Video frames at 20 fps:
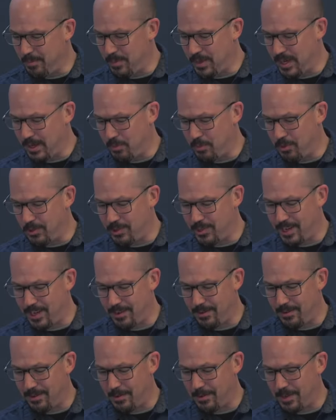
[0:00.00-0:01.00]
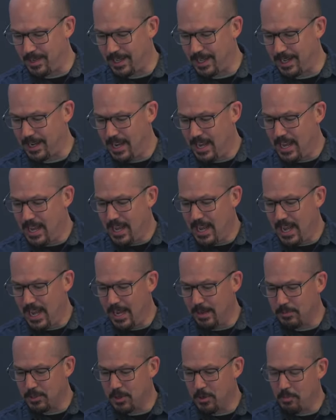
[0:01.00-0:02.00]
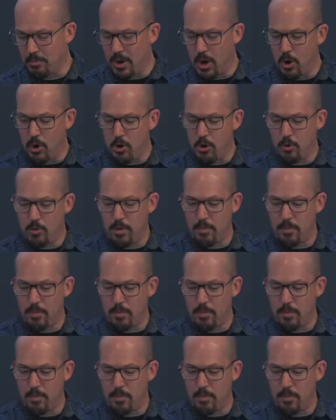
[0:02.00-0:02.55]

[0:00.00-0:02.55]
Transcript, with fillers: but I appreciate you noting it. Um, so Mo